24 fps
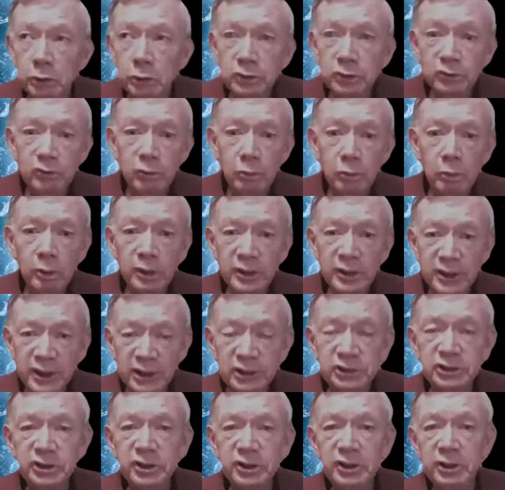Floyd
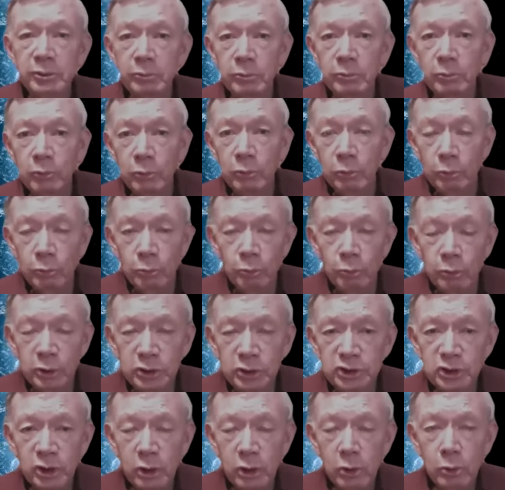incident
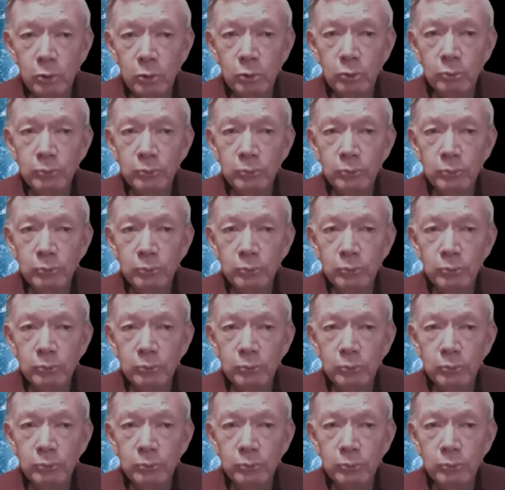was so